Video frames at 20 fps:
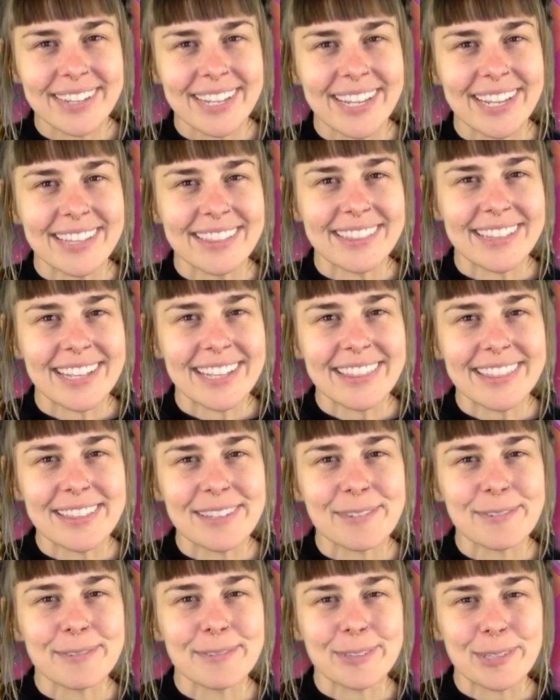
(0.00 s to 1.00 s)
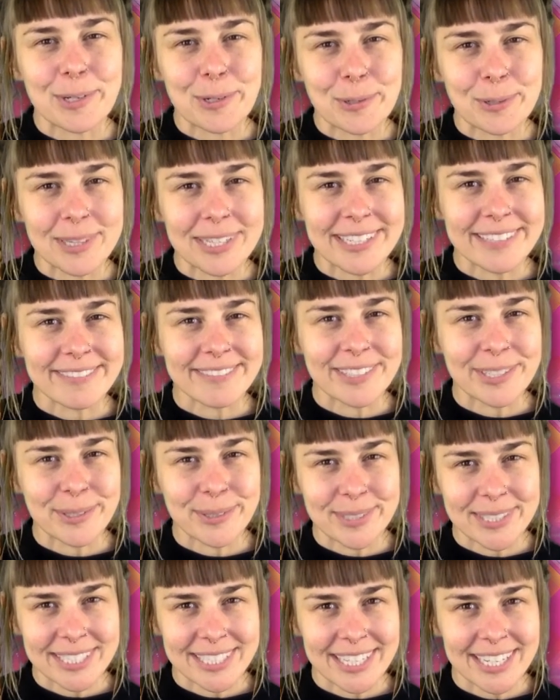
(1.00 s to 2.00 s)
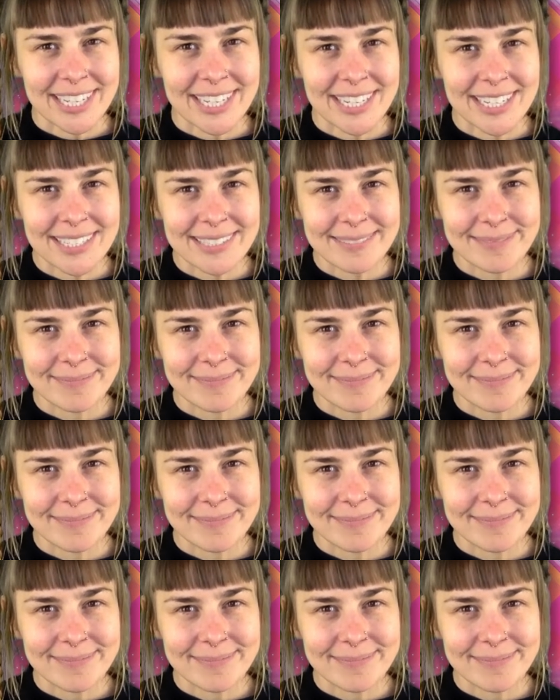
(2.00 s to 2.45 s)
and let the flow live you today.